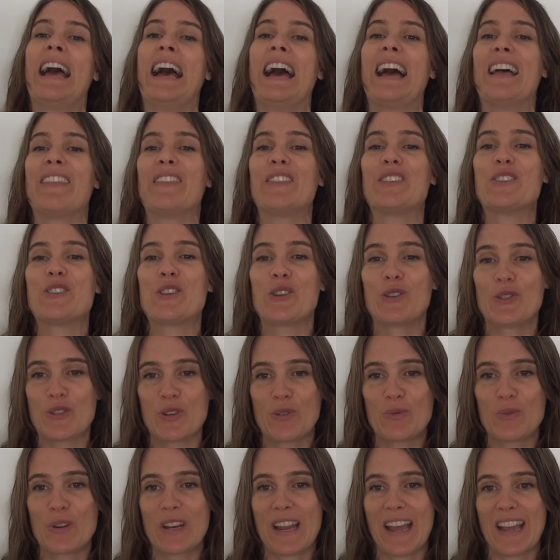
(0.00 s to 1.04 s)
And the
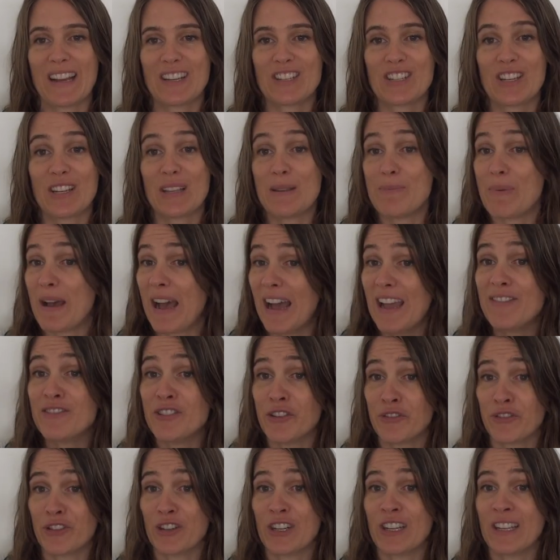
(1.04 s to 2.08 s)
children would actually
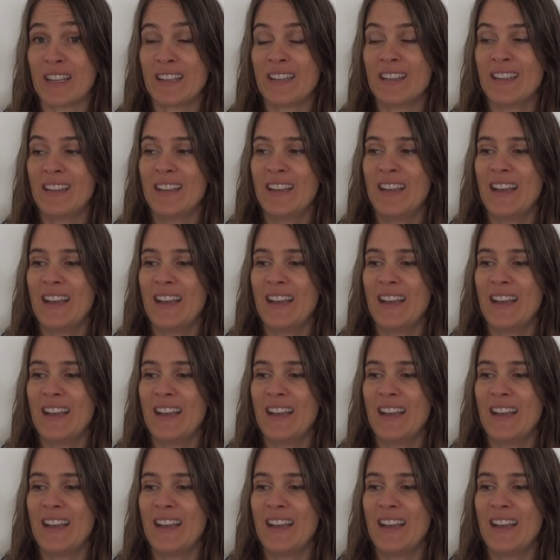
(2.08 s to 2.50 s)
behave differently.